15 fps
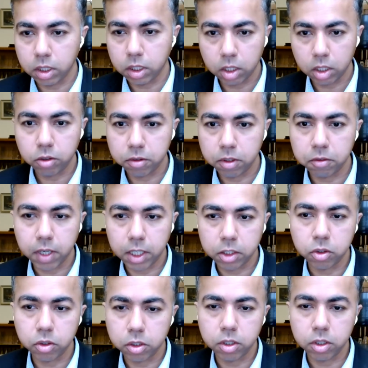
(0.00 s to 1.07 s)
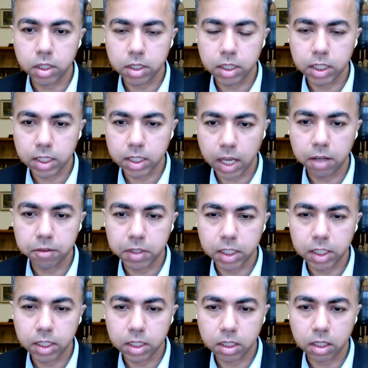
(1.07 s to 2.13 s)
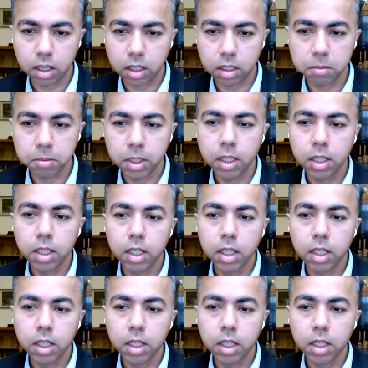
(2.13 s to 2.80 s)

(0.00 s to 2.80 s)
none of the Waitrose universities have at this time,